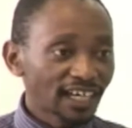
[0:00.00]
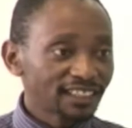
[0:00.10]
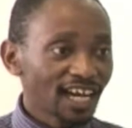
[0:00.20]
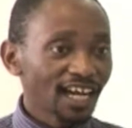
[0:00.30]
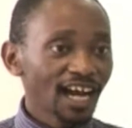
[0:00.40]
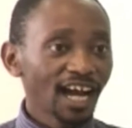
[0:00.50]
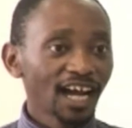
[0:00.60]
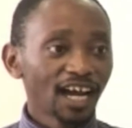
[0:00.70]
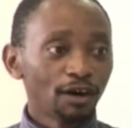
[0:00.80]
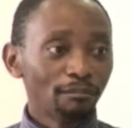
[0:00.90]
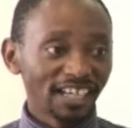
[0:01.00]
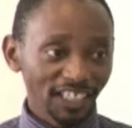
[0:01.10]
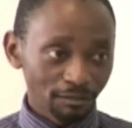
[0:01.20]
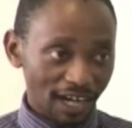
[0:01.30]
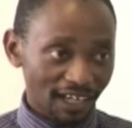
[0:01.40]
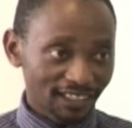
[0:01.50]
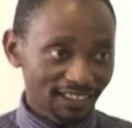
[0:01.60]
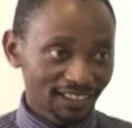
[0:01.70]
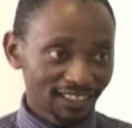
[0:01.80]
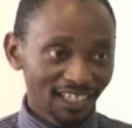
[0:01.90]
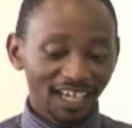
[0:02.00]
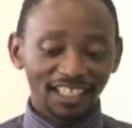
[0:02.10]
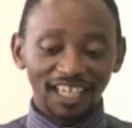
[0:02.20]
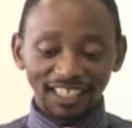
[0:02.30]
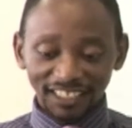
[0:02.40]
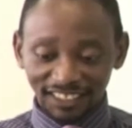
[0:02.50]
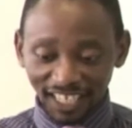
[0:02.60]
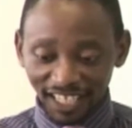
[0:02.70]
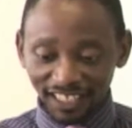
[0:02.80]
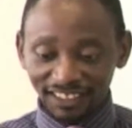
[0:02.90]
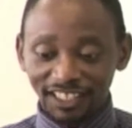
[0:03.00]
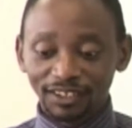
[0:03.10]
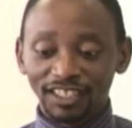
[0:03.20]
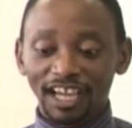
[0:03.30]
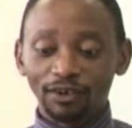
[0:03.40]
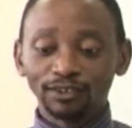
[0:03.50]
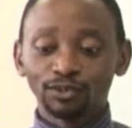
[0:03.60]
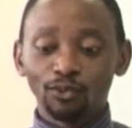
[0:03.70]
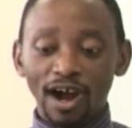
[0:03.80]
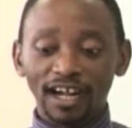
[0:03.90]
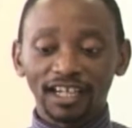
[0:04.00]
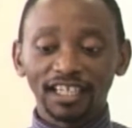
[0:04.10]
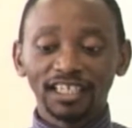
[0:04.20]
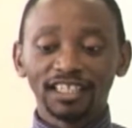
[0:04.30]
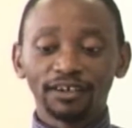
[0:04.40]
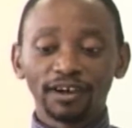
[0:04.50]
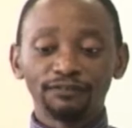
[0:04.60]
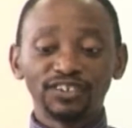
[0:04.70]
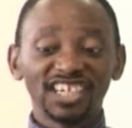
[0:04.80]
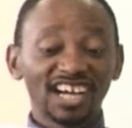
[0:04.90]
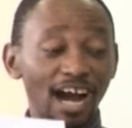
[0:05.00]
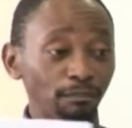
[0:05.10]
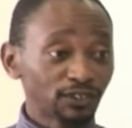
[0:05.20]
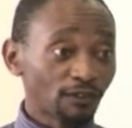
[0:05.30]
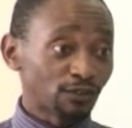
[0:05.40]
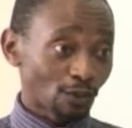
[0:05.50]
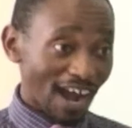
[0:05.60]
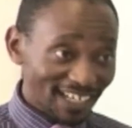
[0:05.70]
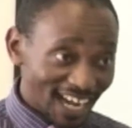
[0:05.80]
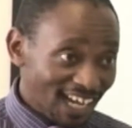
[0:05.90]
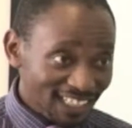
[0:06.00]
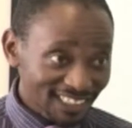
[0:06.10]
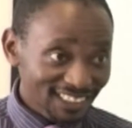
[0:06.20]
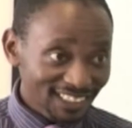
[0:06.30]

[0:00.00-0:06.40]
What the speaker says: Katanga, Manyema. Then they say still they are going to work in the refugee camps of Rwanda.